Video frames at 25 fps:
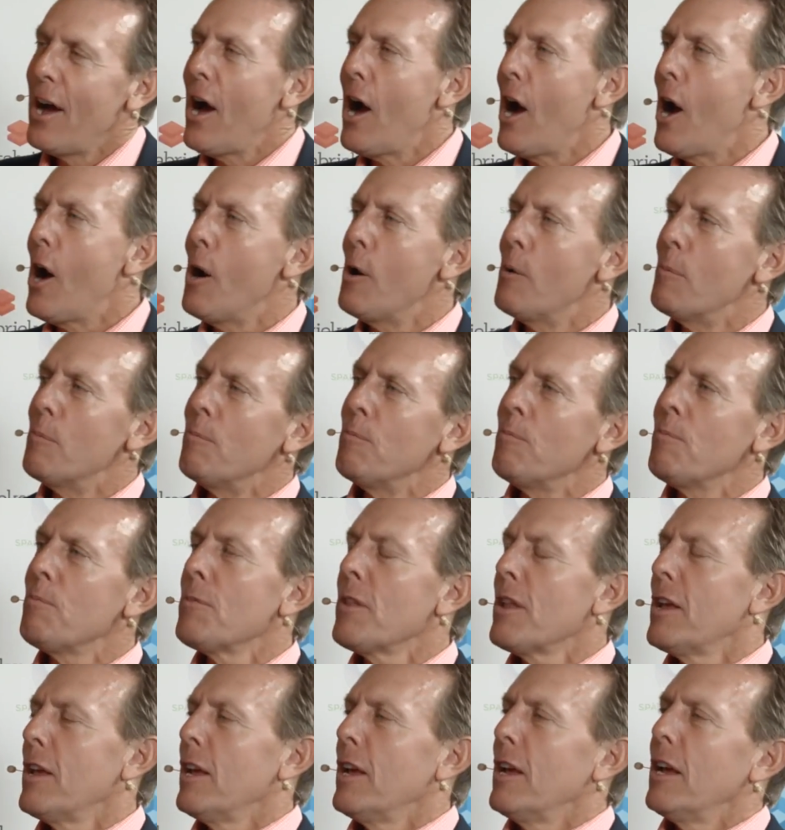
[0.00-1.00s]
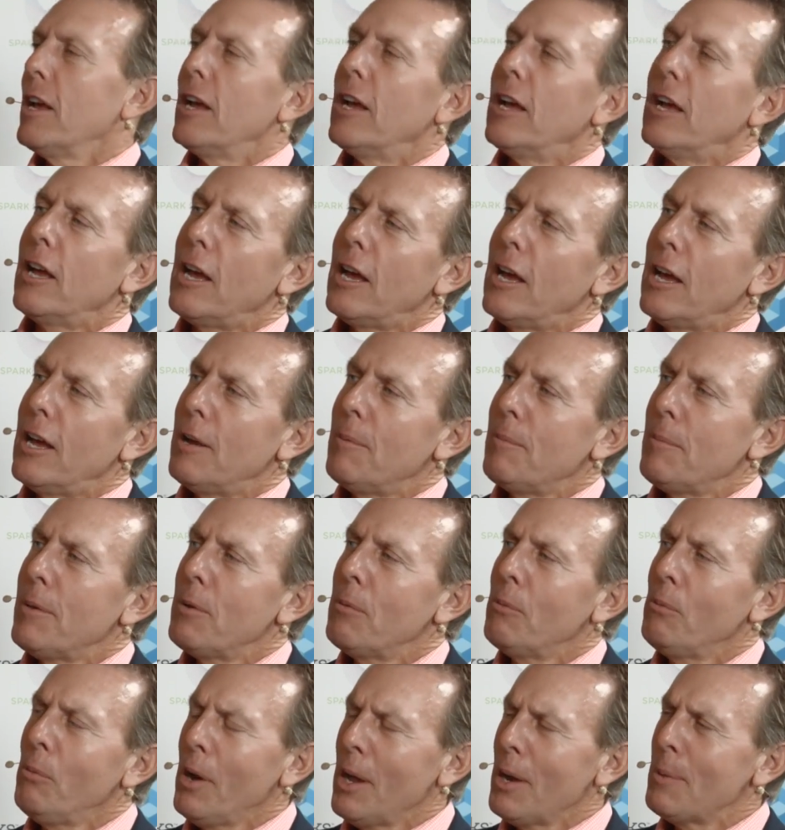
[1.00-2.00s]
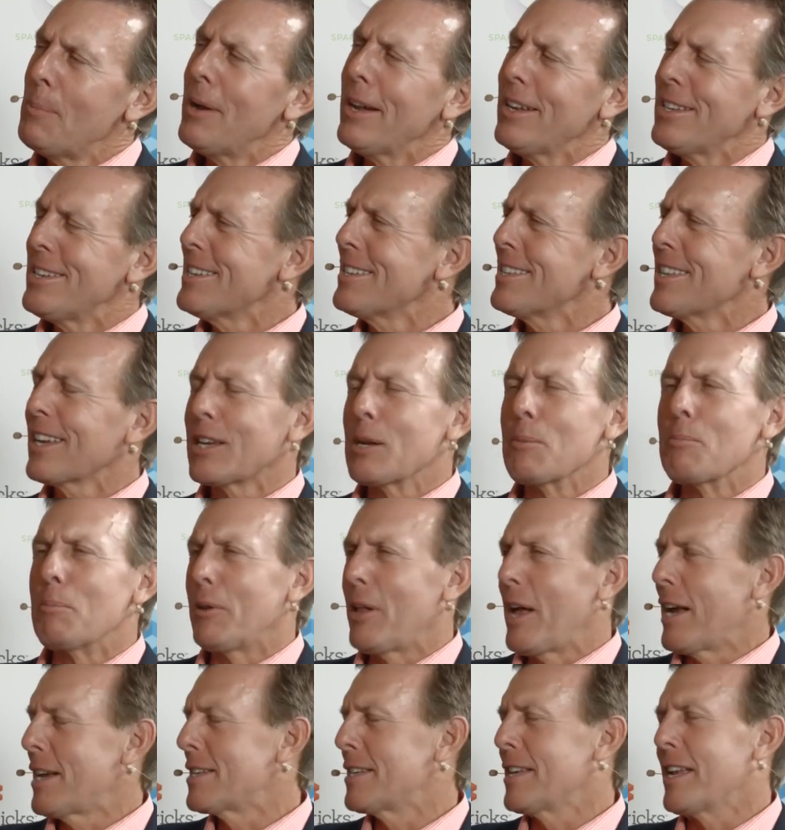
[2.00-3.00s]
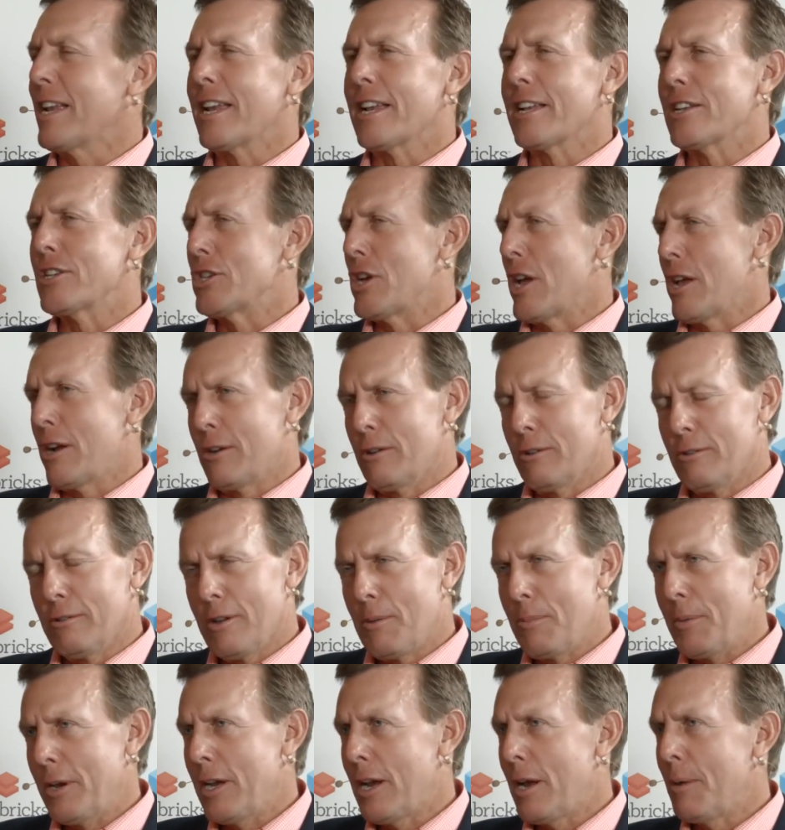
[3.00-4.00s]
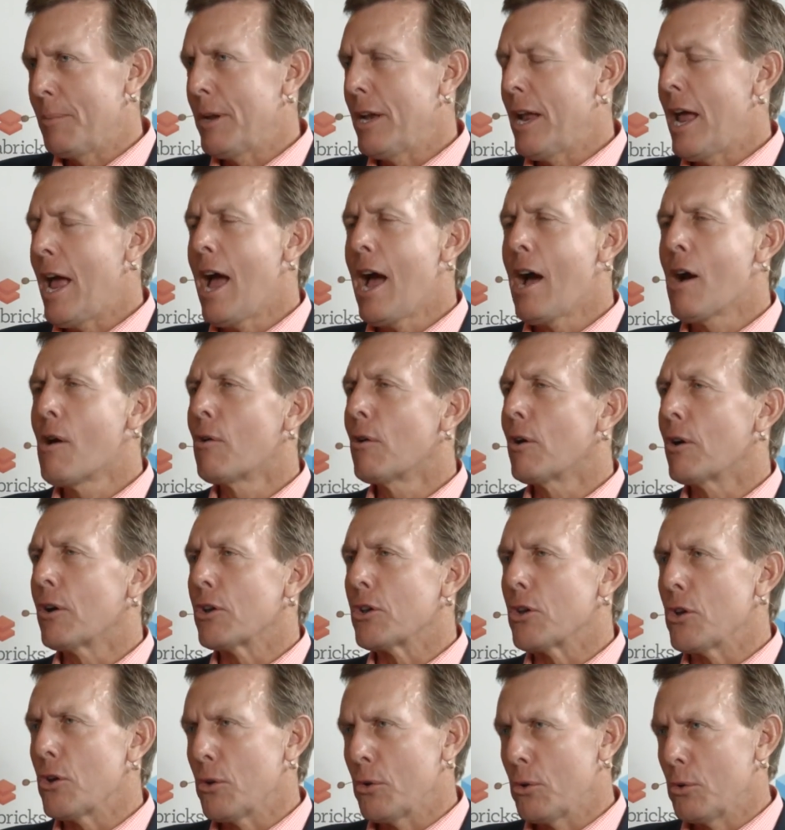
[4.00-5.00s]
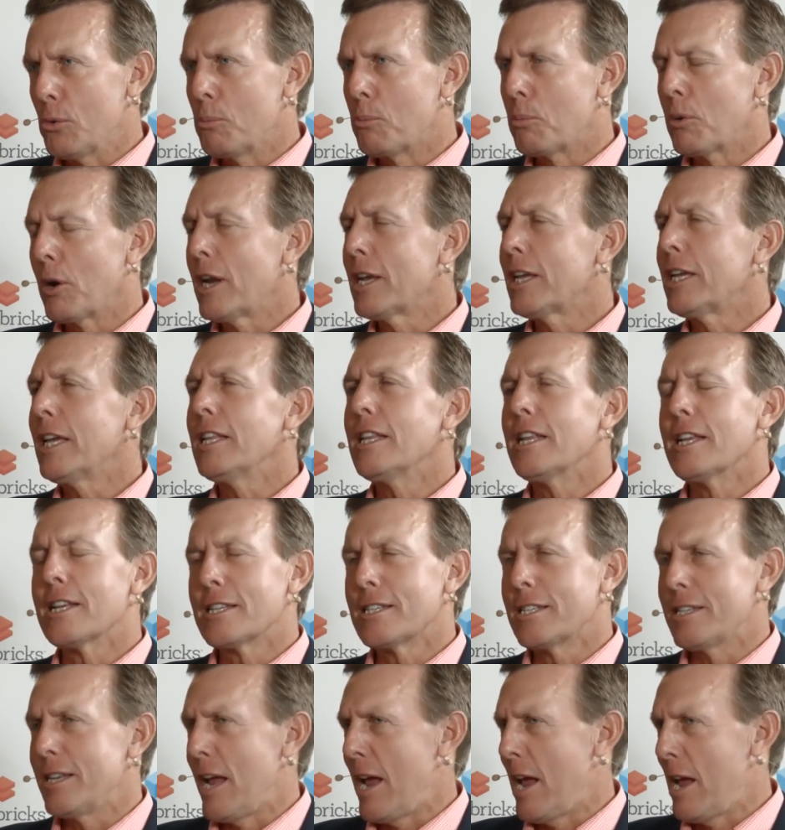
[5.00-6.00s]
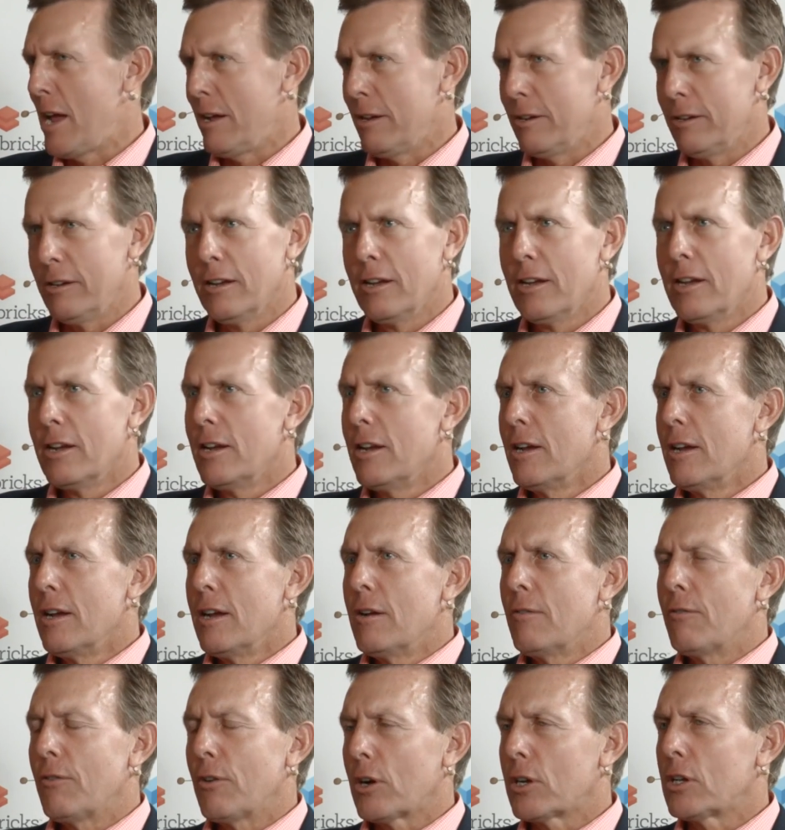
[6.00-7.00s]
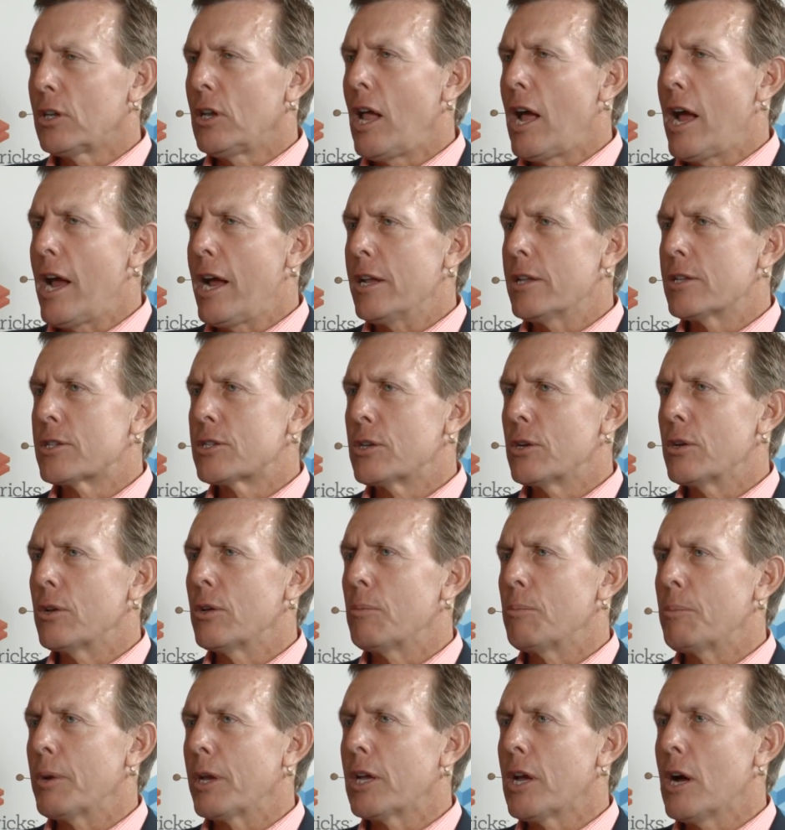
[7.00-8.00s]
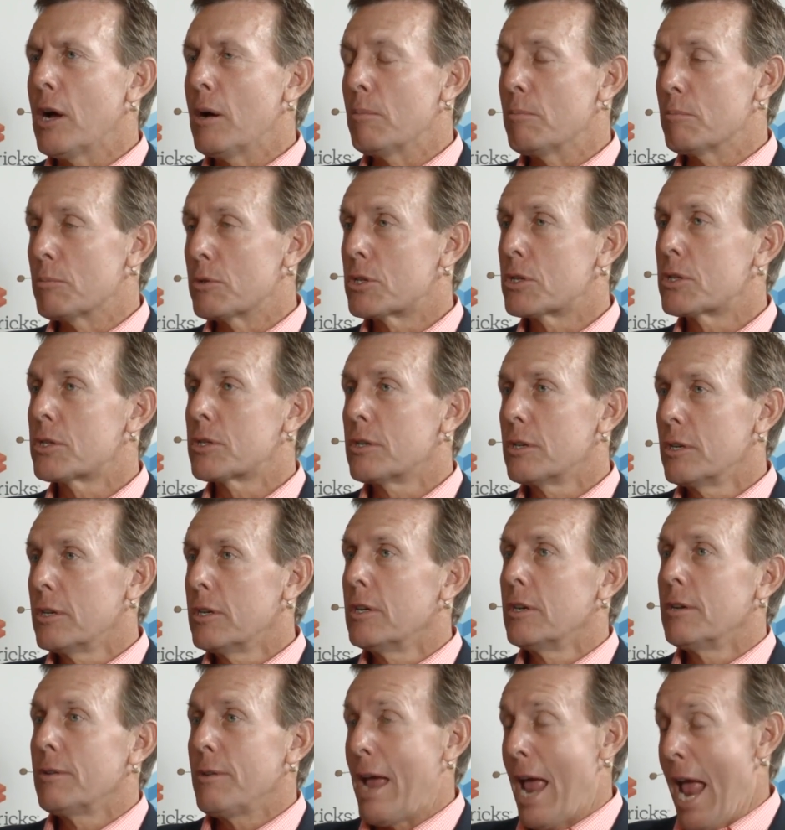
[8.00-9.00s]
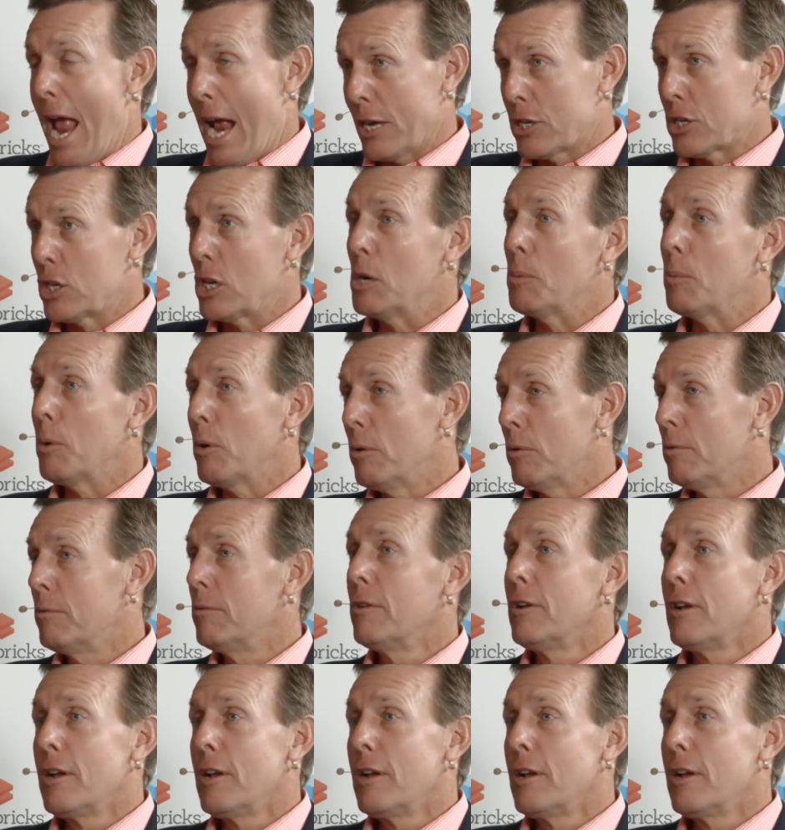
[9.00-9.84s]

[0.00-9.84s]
I mean, what about just the complexity in general? I mean, how are you breaking this down for clients so it becomes actionable?